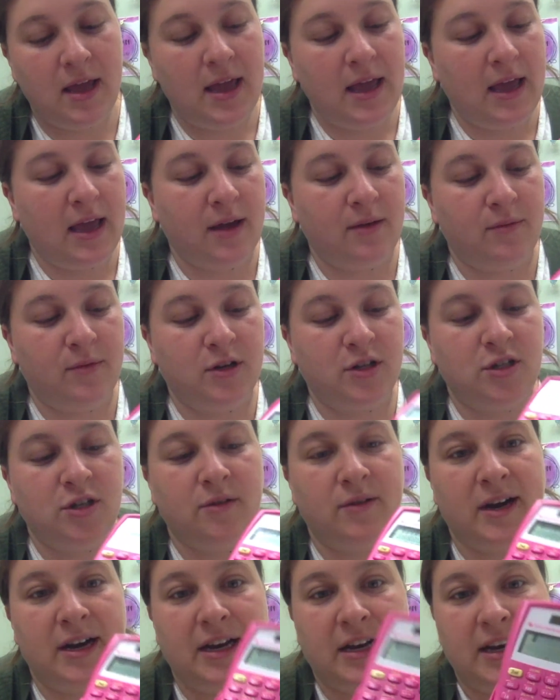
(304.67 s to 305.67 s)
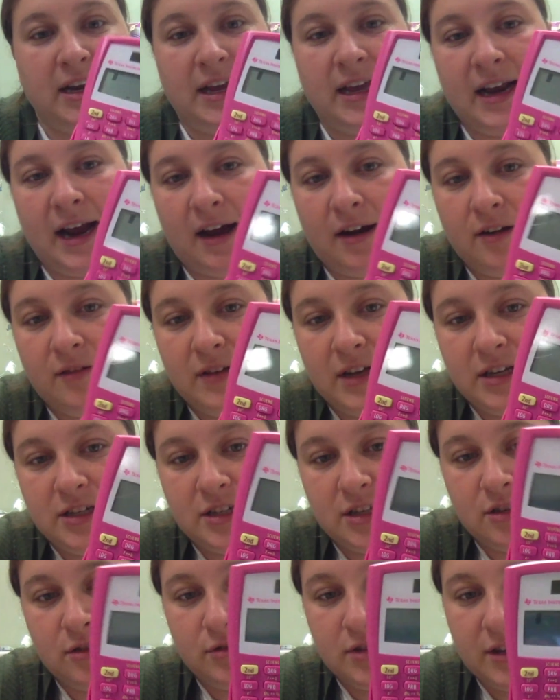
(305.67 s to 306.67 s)
and once you're ready to get out of it
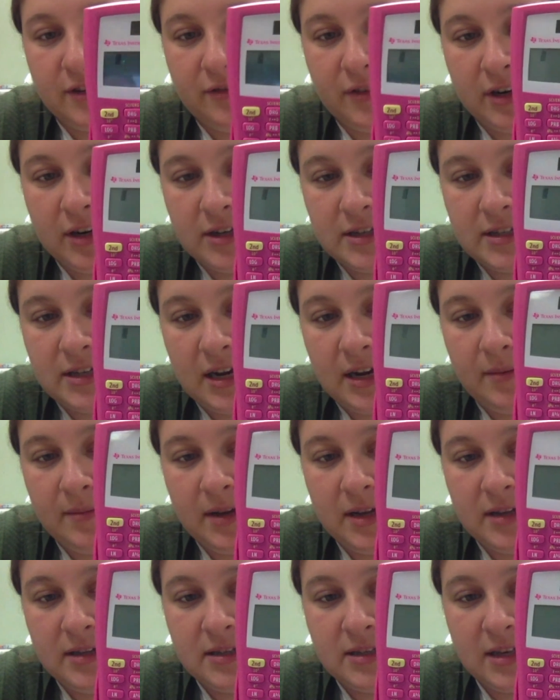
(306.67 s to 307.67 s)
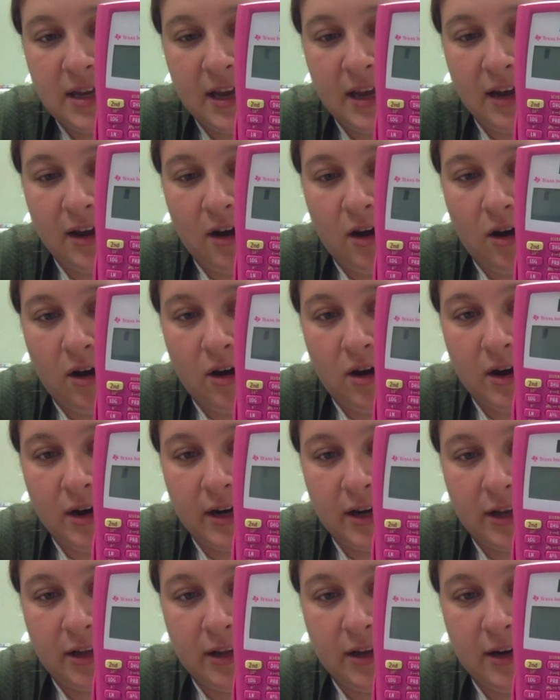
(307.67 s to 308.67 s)
to do different assignments, hit on
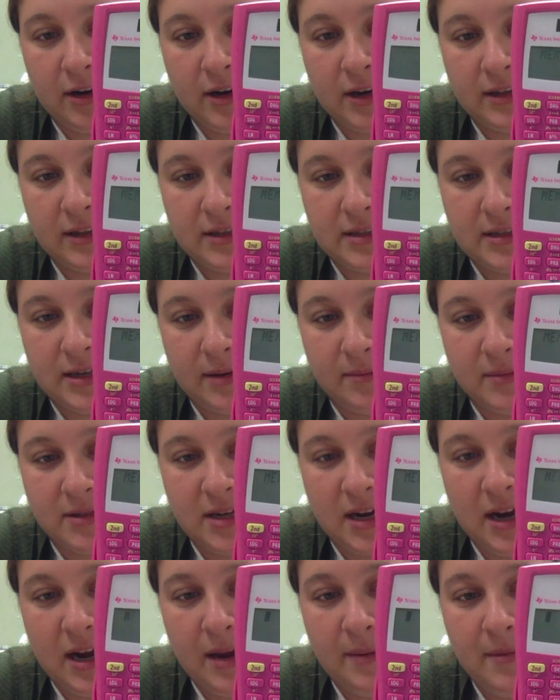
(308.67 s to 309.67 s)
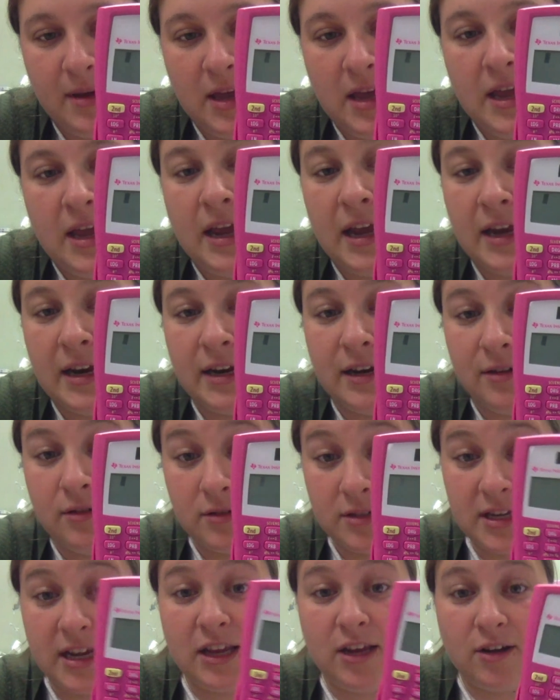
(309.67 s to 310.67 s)
and clear at the same time, and it'll
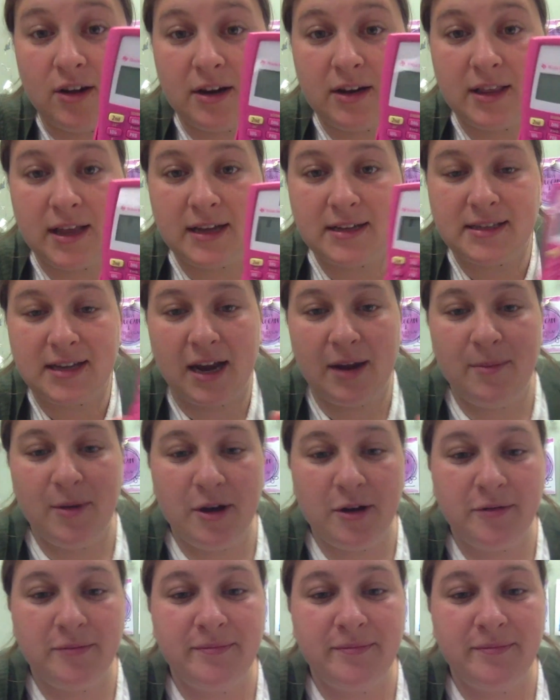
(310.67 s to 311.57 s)
take you out of that SCI mode.